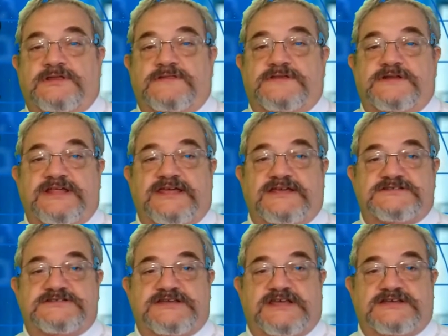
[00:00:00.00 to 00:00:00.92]
The
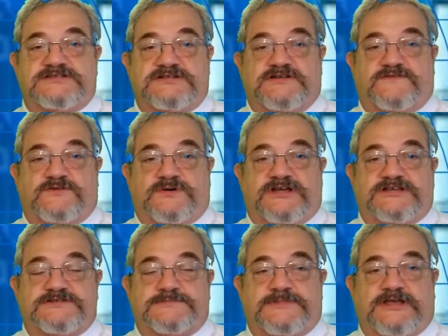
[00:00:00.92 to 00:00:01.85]
next section of a
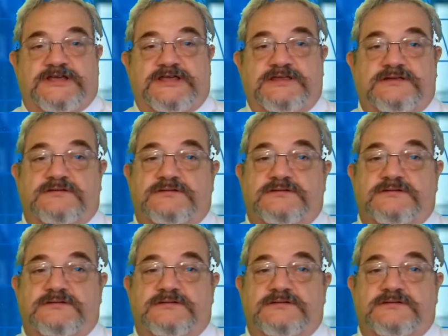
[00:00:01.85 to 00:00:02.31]
resume